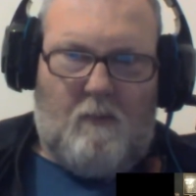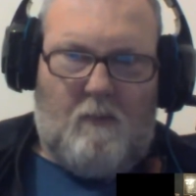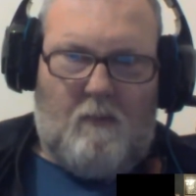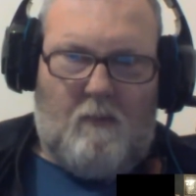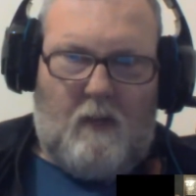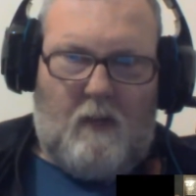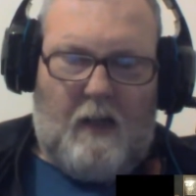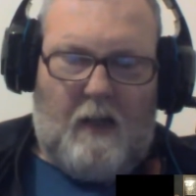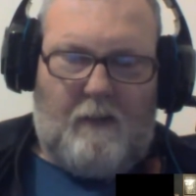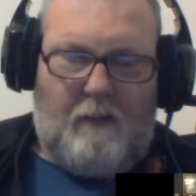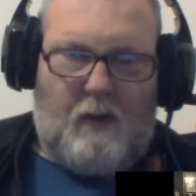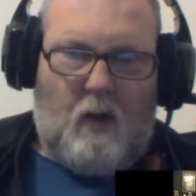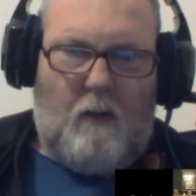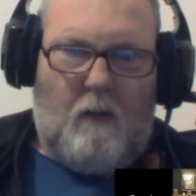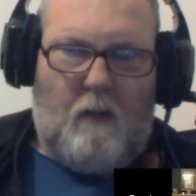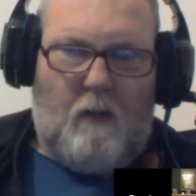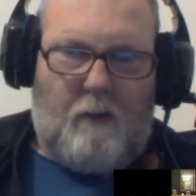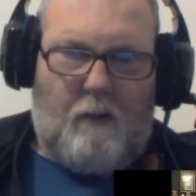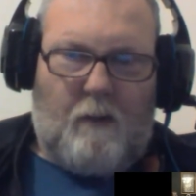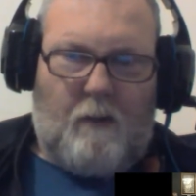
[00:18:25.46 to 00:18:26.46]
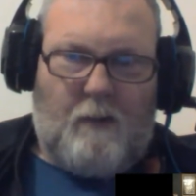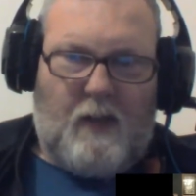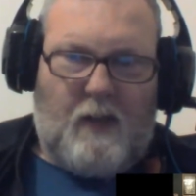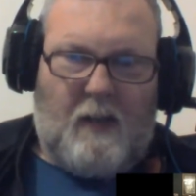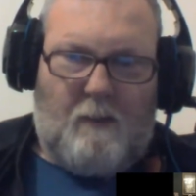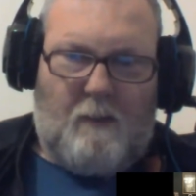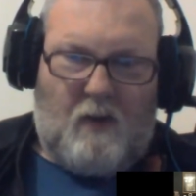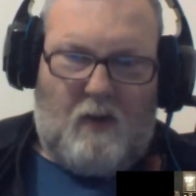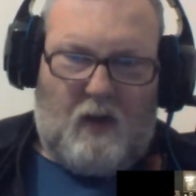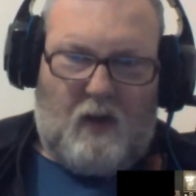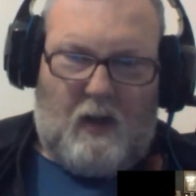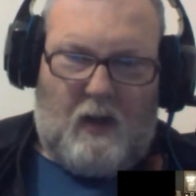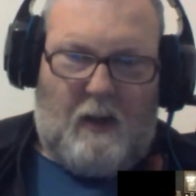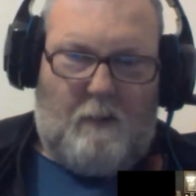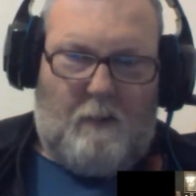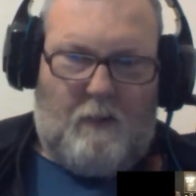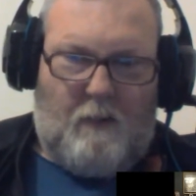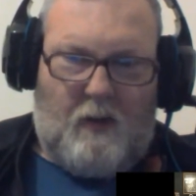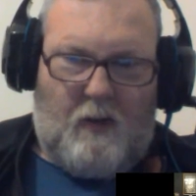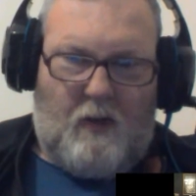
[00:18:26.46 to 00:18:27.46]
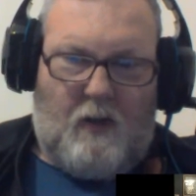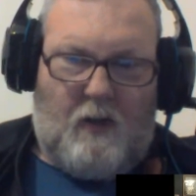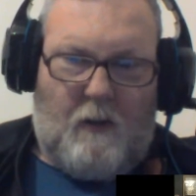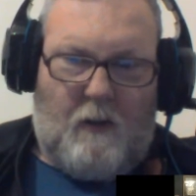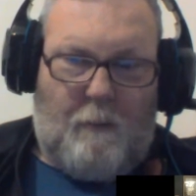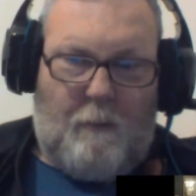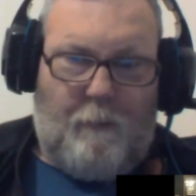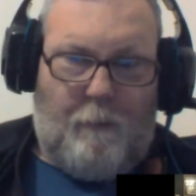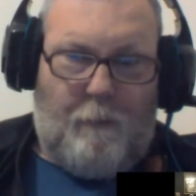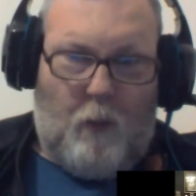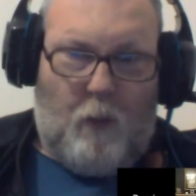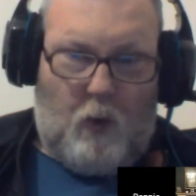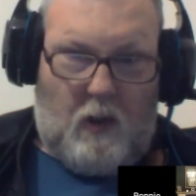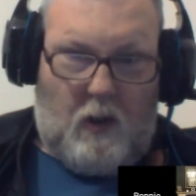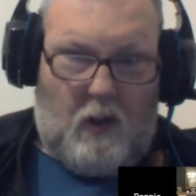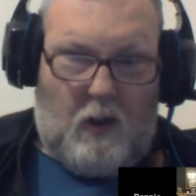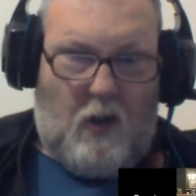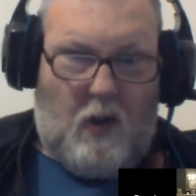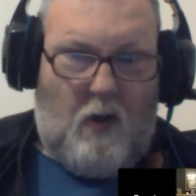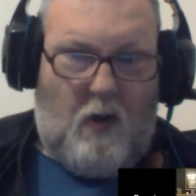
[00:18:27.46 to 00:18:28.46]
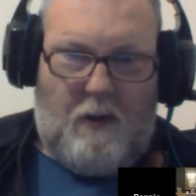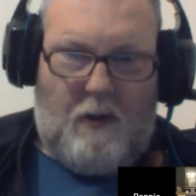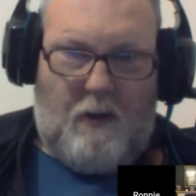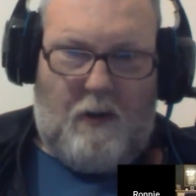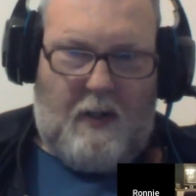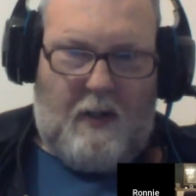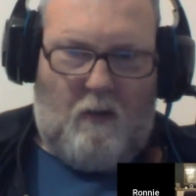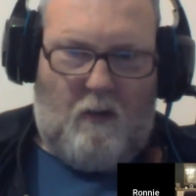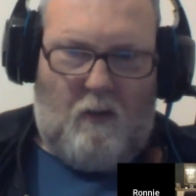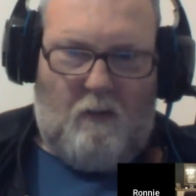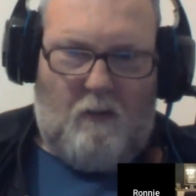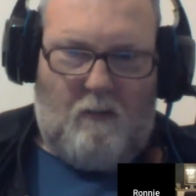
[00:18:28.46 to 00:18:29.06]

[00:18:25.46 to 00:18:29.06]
I've gone from deep sleep to sort of full alert now.